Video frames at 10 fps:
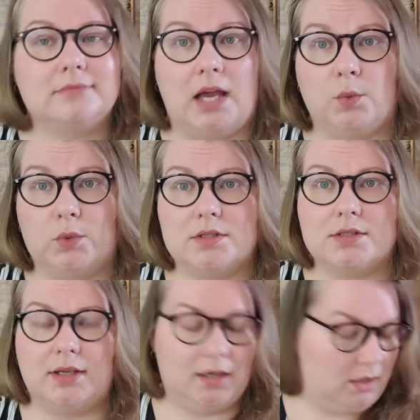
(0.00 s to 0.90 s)
And once
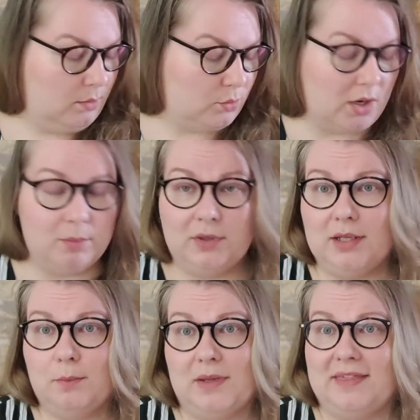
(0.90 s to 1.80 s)
again, I'm
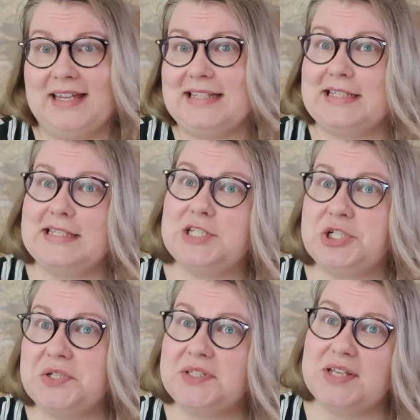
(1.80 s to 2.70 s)
rambling, but that's
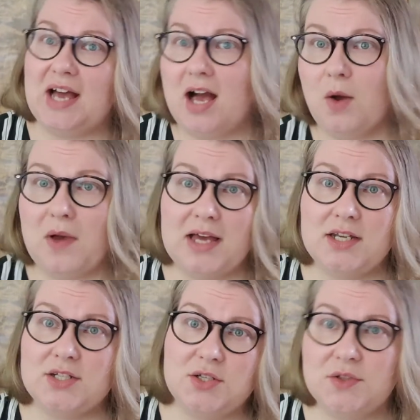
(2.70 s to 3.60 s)
just how I
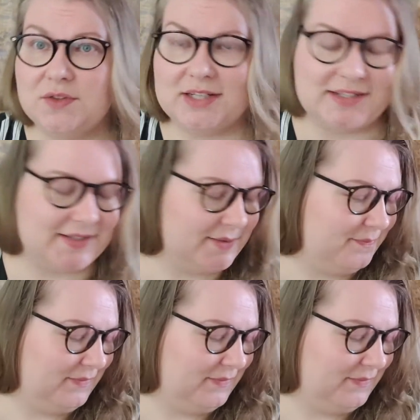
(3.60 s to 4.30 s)
do this.